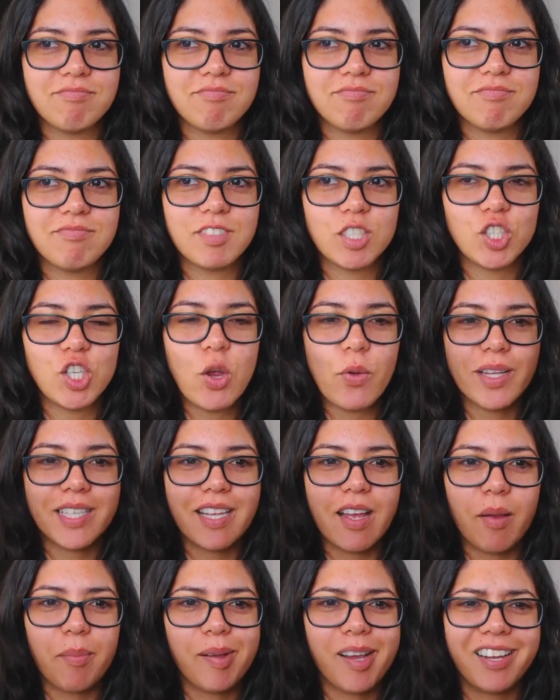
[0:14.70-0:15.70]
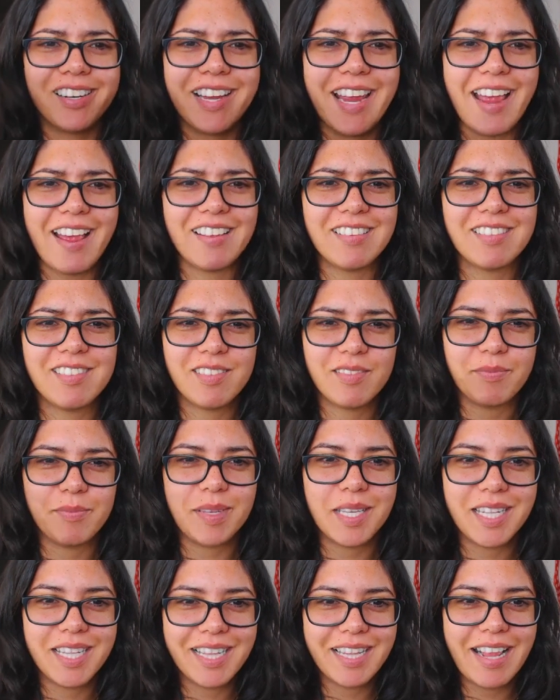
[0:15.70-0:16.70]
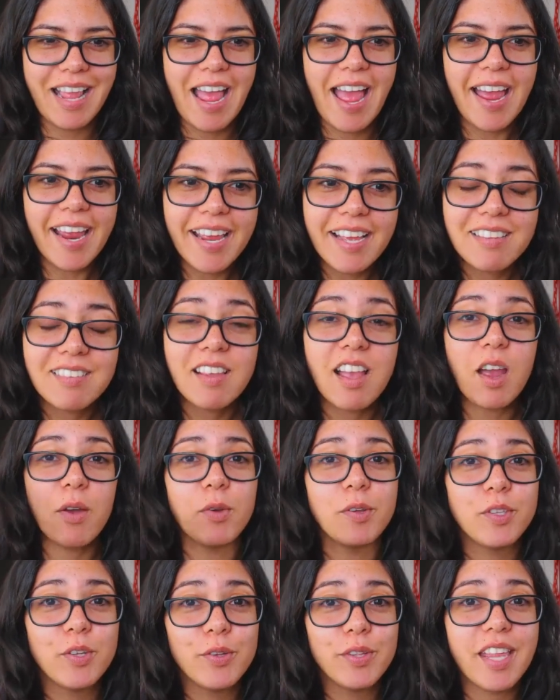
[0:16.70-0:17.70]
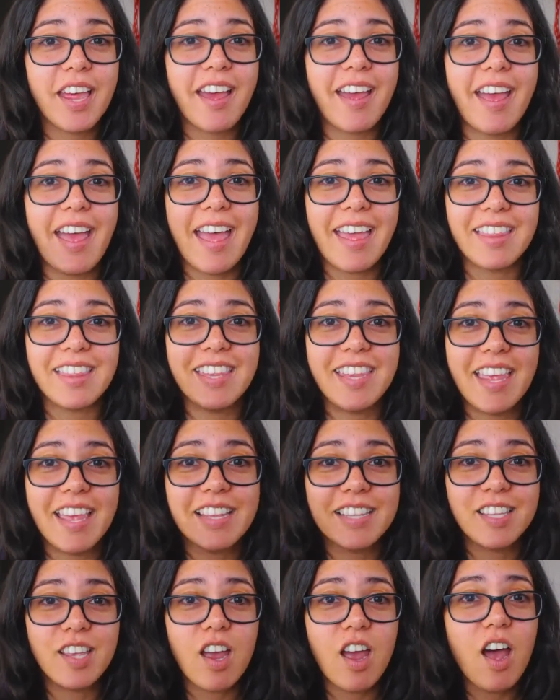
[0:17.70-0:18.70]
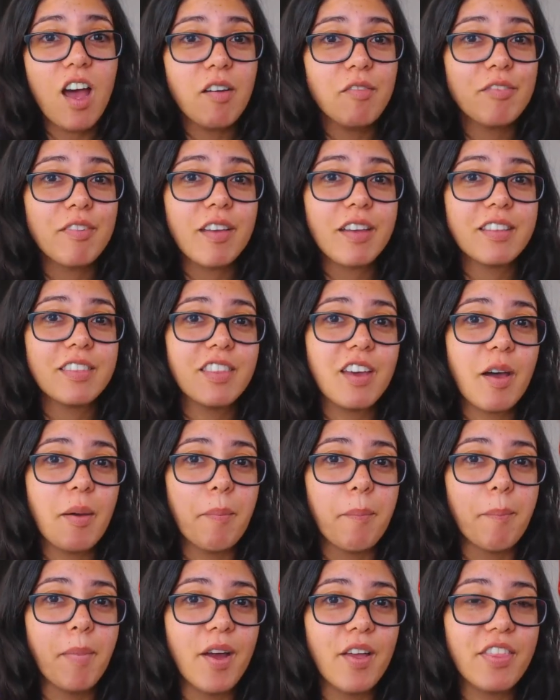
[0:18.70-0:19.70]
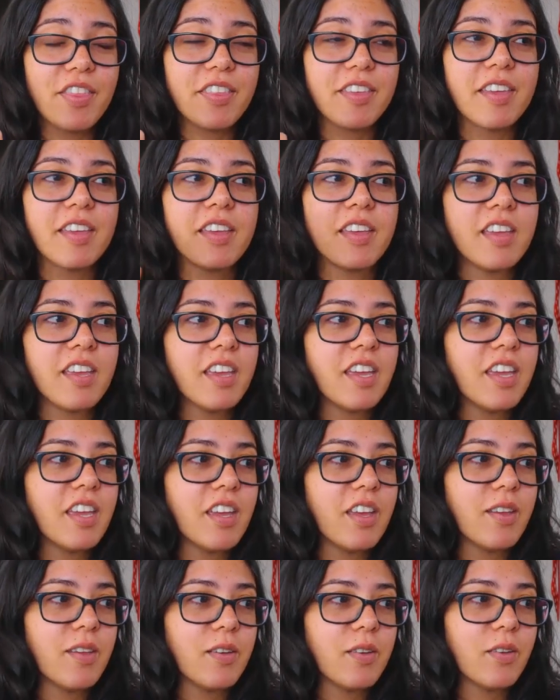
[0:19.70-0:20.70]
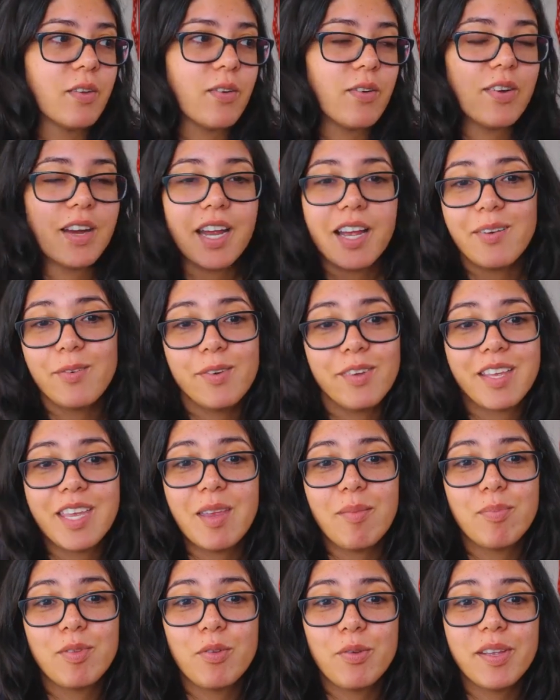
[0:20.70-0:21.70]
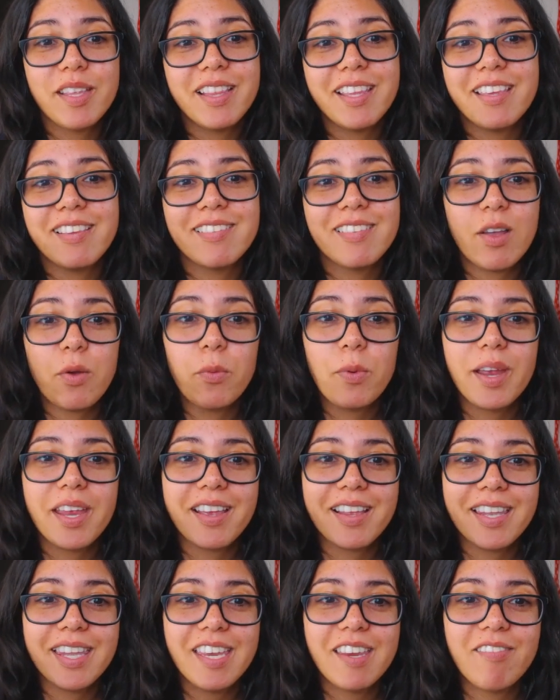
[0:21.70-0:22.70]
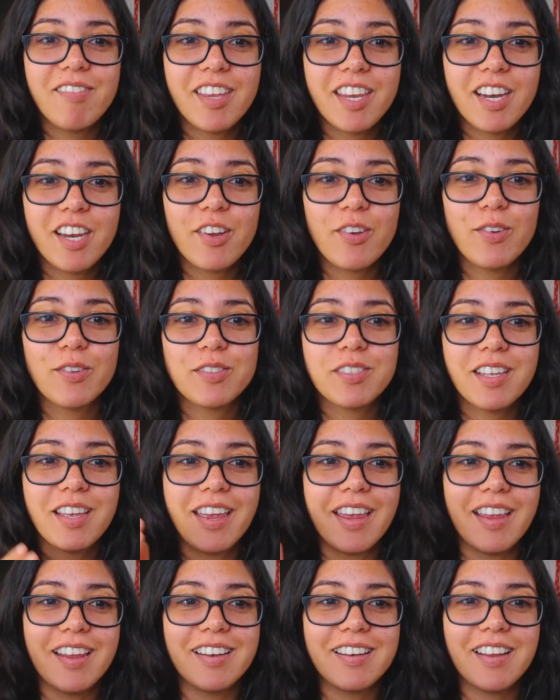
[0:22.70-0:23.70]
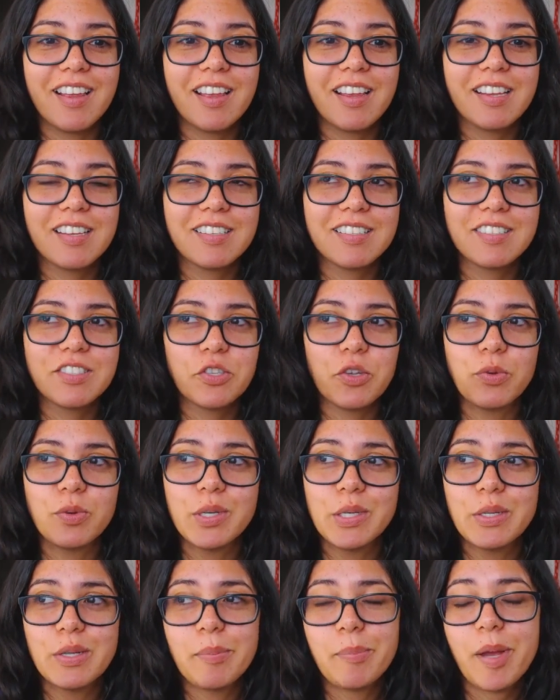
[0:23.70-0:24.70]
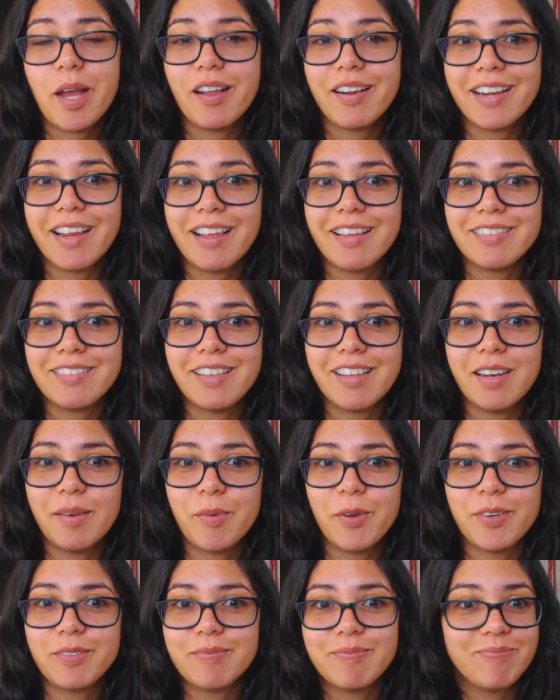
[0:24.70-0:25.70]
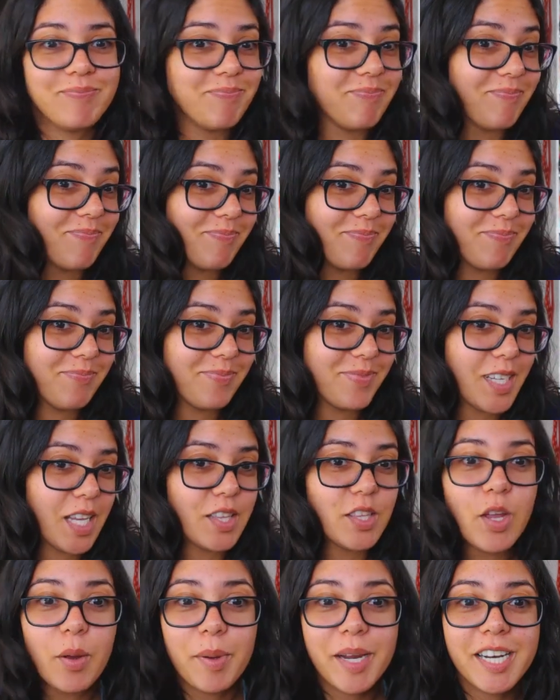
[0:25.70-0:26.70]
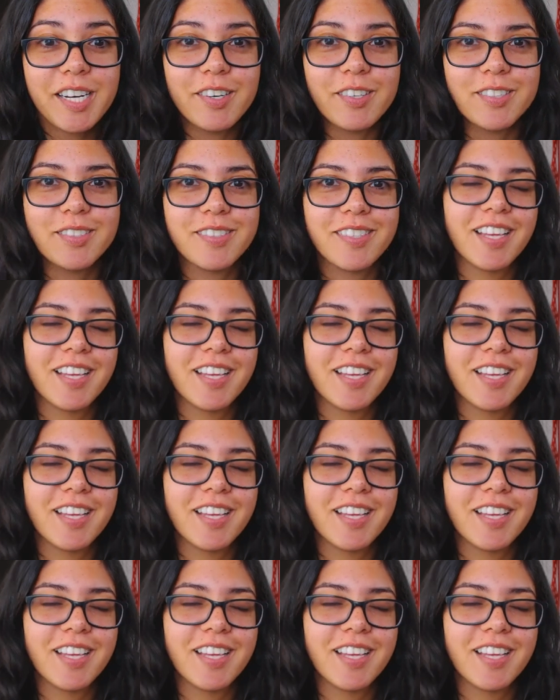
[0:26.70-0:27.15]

show and tell podcast, but I guess I will do that at the end of the month, or I will keep doing these weekly videos and don't do the podcast anymore. Nobody knows.